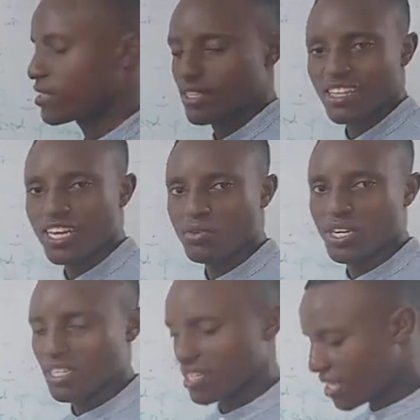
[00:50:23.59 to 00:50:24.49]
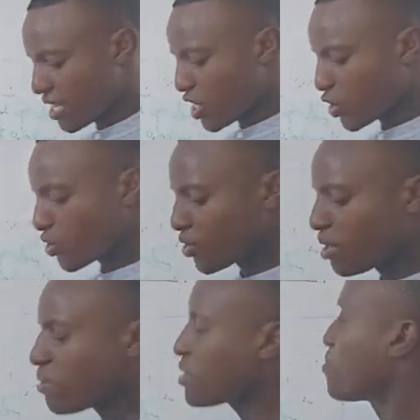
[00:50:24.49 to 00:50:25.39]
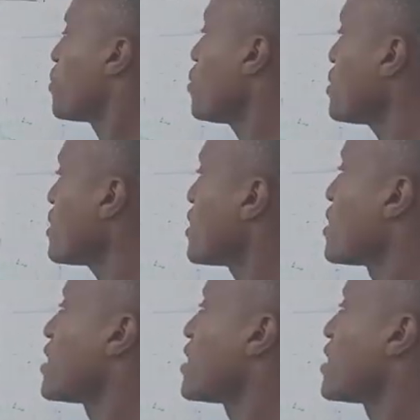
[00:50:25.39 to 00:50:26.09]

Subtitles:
the third one. So talking about the pond,